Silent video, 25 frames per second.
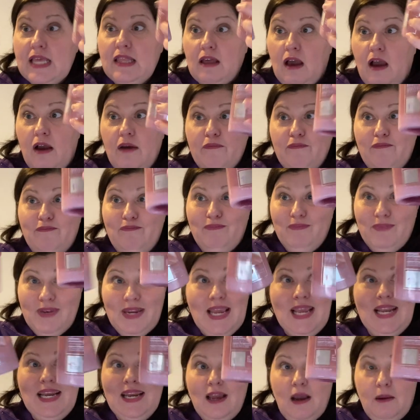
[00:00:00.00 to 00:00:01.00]
that I'm
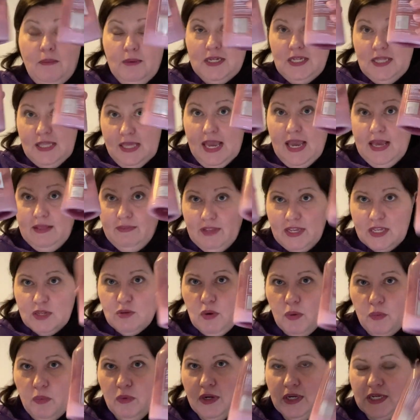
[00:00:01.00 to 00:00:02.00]
nearly coming to the end. That's
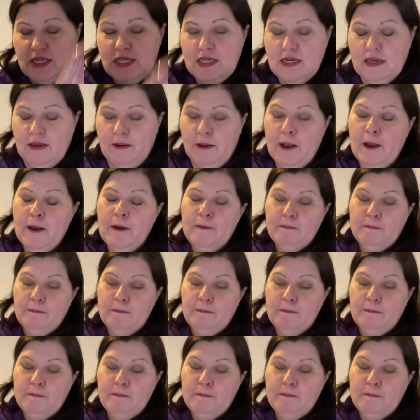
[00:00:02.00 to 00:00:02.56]
why I wanted to